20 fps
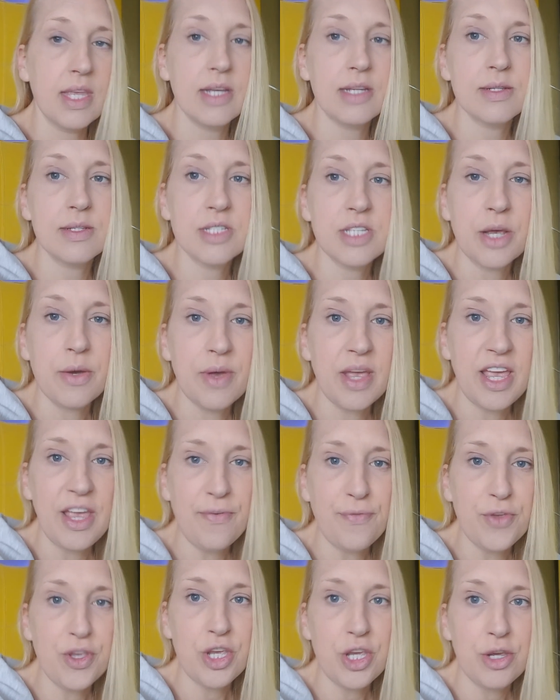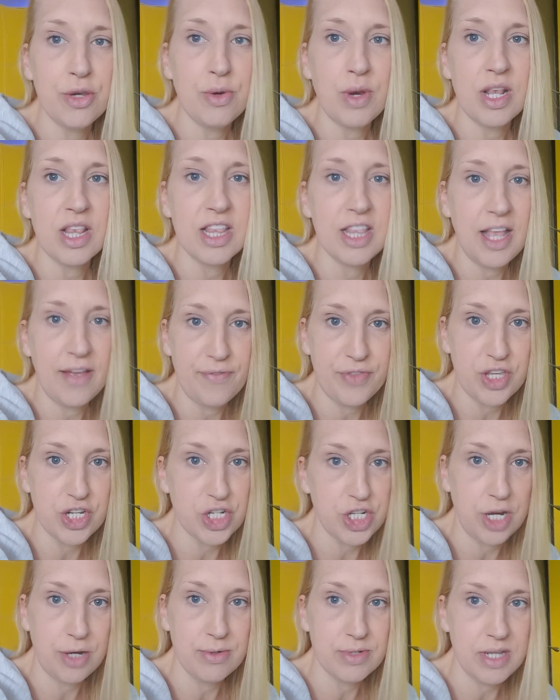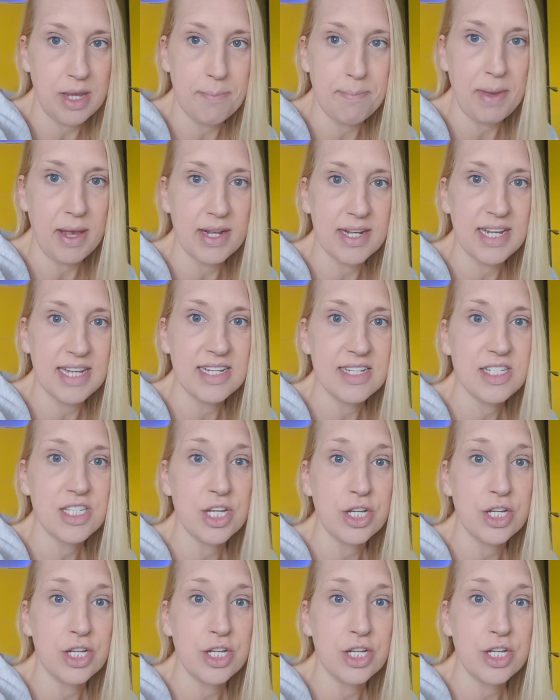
So if you love the shows at Butlins,